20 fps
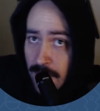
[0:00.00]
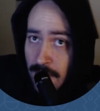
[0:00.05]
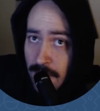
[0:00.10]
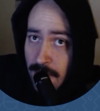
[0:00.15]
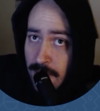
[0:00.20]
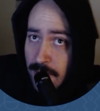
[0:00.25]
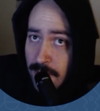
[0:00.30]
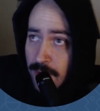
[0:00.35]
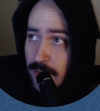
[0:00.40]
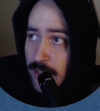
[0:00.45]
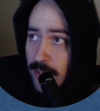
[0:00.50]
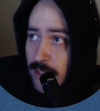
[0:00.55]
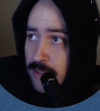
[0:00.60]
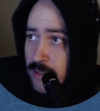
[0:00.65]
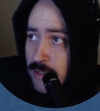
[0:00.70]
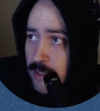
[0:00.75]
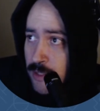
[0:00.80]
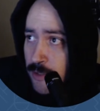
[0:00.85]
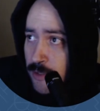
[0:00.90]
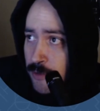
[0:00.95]
you guessed it,
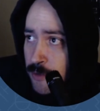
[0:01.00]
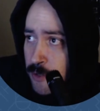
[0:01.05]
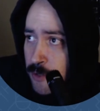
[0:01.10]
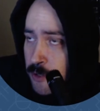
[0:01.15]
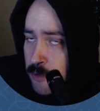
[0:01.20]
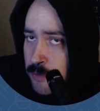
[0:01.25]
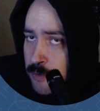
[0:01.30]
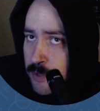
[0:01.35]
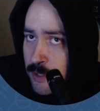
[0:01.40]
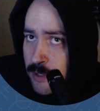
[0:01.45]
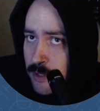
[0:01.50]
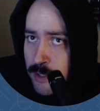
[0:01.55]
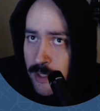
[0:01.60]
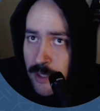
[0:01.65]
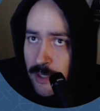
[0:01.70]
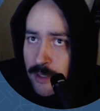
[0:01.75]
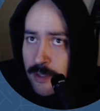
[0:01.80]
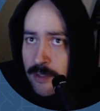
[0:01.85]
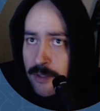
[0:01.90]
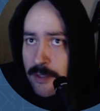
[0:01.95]
use
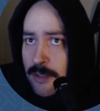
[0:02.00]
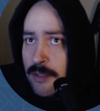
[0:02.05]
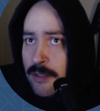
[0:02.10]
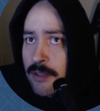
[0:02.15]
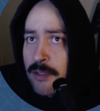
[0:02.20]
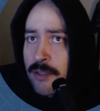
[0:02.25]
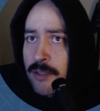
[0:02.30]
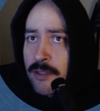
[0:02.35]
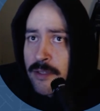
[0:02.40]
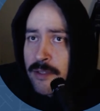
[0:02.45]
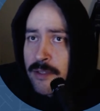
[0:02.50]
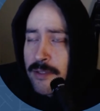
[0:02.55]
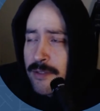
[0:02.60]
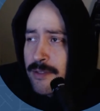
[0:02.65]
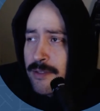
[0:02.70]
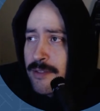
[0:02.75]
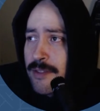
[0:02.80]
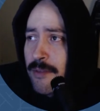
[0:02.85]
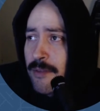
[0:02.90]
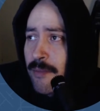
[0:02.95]
kubectl. It's
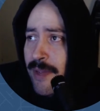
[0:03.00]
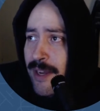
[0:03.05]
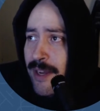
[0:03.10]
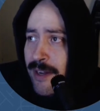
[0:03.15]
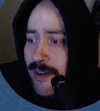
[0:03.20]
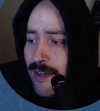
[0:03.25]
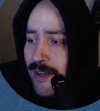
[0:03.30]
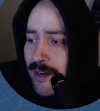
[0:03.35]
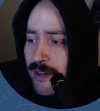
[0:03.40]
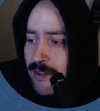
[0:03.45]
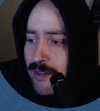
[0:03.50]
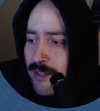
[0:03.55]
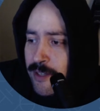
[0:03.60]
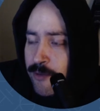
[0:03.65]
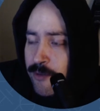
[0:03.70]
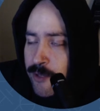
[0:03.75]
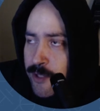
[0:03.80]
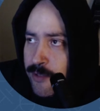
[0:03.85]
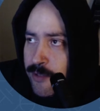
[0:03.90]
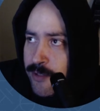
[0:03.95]
the main kind of thing we're
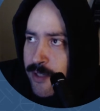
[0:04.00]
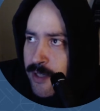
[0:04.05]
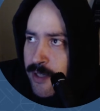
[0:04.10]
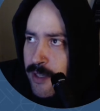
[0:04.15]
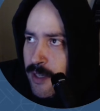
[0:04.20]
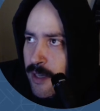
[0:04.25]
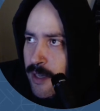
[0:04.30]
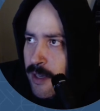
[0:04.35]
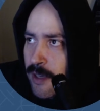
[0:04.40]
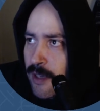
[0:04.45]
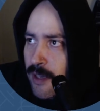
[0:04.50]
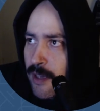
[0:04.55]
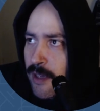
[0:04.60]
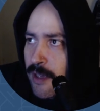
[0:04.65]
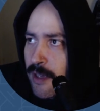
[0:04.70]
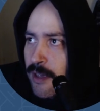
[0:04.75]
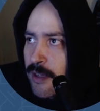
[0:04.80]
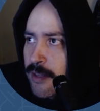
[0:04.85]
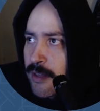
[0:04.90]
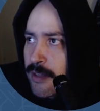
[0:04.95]
using
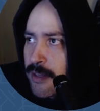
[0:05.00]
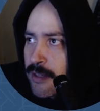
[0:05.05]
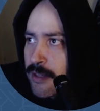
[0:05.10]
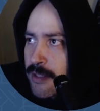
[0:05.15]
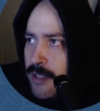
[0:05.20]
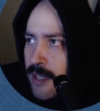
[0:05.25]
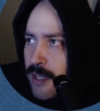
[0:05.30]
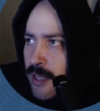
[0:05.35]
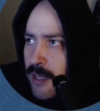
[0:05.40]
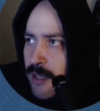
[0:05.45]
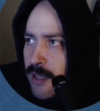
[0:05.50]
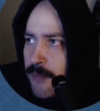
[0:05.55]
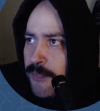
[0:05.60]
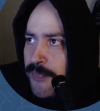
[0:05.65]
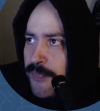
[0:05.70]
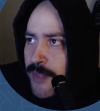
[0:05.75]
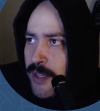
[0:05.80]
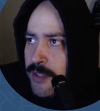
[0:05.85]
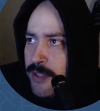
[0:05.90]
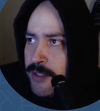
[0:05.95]
today.
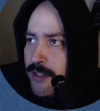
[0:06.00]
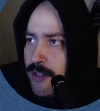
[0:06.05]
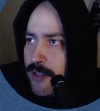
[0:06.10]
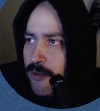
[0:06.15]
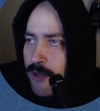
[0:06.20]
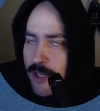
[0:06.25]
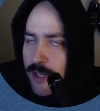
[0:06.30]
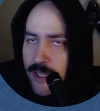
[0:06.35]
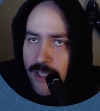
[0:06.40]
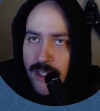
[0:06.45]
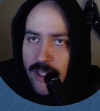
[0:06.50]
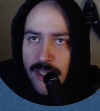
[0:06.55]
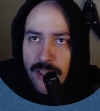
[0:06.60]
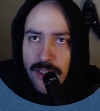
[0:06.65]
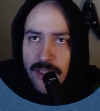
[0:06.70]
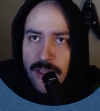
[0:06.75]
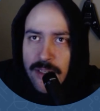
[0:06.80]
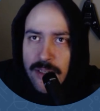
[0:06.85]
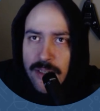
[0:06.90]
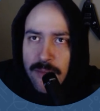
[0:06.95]
And so we're going to
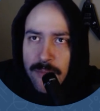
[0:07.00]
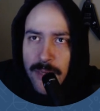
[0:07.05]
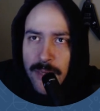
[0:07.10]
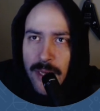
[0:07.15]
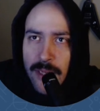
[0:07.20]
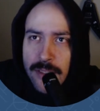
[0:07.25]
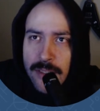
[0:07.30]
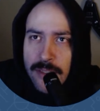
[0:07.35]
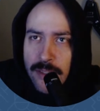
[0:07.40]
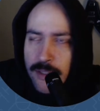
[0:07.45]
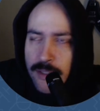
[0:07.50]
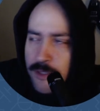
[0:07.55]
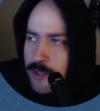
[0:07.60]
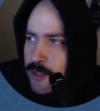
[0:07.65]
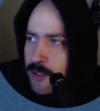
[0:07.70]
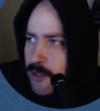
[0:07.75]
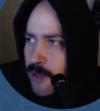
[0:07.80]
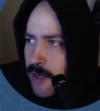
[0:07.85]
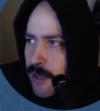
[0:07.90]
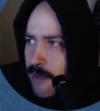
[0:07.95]
pass the
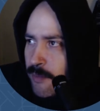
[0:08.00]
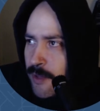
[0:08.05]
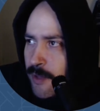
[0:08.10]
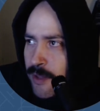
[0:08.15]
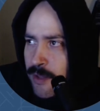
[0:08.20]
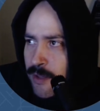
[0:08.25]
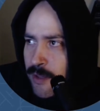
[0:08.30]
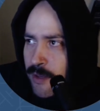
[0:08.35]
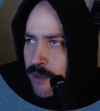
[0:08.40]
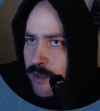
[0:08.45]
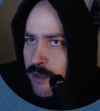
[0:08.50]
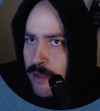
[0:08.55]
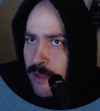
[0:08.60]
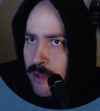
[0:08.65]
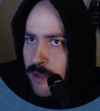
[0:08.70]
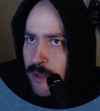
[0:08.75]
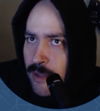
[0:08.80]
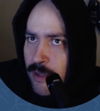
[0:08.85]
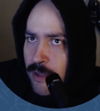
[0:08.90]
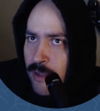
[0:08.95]
describe method,
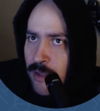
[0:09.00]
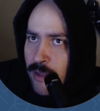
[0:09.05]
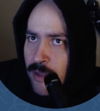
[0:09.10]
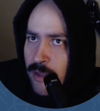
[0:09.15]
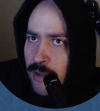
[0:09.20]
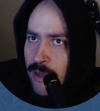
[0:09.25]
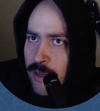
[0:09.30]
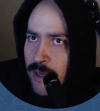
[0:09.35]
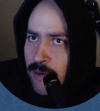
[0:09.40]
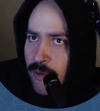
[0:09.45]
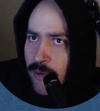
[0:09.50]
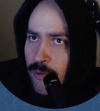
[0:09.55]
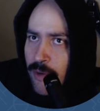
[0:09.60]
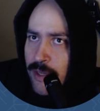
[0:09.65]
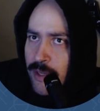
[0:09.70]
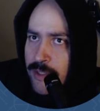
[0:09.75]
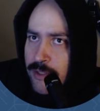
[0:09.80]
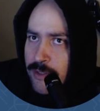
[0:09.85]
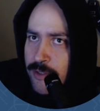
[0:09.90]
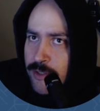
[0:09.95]
and we want
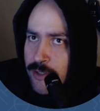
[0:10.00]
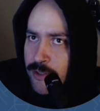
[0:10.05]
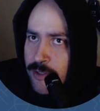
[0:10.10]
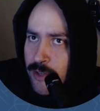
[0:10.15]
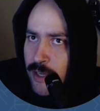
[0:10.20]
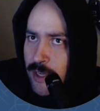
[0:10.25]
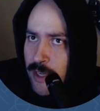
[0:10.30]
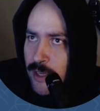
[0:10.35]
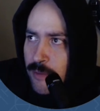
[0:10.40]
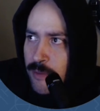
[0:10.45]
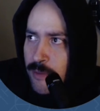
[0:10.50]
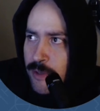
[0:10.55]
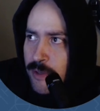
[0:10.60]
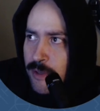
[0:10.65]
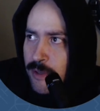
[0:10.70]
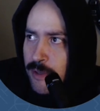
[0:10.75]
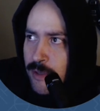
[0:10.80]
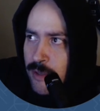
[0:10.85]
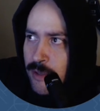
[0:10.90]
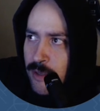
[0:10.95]
to describe
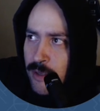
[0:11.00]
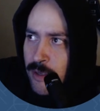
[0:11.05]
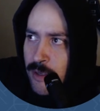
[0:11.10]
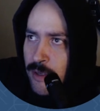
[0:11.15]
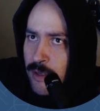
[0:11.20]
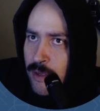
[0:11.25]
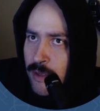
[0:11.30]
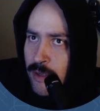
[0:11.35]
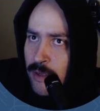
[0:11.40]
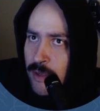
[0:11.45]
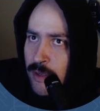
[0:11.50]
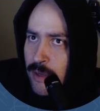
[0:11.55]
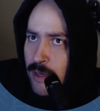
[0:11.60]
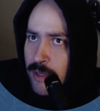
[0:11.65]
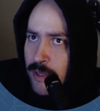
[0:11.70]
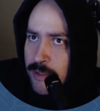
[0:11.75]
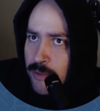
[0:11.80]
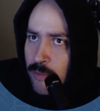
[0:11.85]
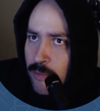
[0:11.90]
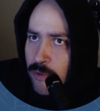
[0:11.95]
a
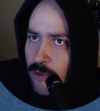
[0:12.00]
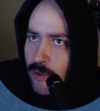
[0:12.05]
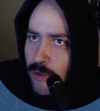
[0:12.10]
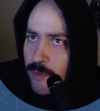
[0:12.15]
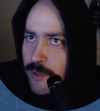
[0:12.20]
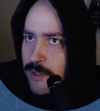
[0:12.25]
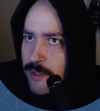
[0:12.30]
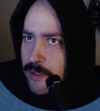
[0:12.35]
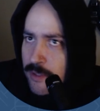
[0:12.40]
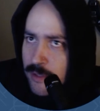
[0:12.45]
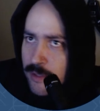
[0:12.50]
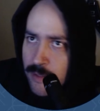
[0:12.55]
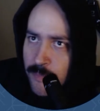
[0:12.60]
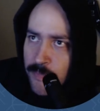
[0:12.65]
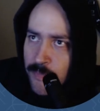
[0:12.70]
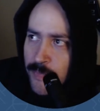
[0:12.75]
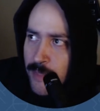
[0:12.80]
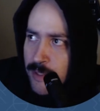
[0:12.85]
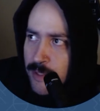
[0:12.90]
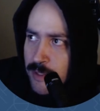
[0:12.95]
deployment,
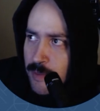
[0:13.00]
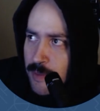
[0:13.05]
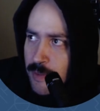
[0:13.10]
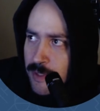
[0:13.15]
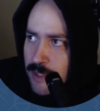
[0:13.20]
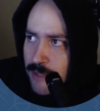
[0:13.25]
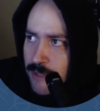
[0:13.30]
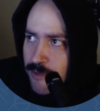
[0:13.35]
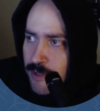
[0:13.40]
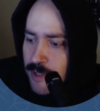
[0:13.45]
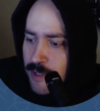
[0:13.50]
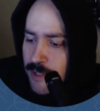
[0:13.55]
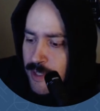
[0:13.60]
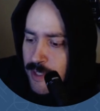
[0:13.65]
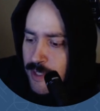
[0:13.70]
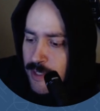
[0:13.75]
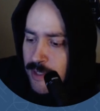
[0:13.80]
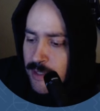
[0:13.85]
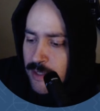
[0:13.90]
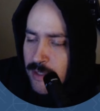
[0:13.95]
and specifically
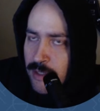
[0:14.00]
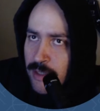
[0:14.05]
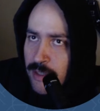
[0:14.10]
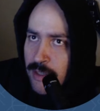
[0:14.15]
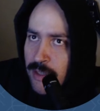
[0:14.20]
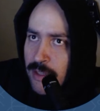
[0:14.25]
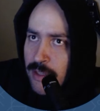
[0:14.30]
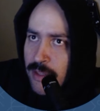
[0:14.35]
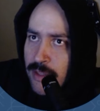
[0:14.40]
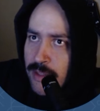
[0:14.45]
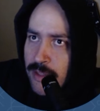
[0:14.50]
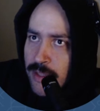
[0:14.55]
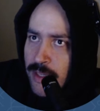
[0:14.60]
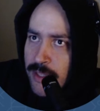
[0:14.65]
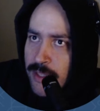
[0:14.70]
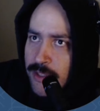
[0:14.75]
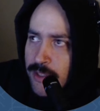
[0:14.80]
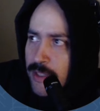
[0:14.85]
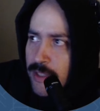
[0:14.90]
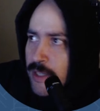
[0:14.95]
the
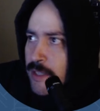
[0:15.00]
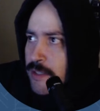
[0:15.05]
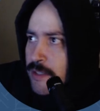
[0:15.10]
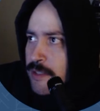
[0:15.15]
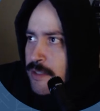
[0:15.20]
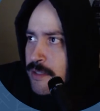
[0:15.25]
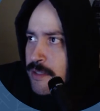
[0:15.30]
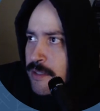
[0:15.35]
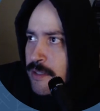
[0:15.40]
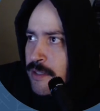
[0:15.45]
Nginx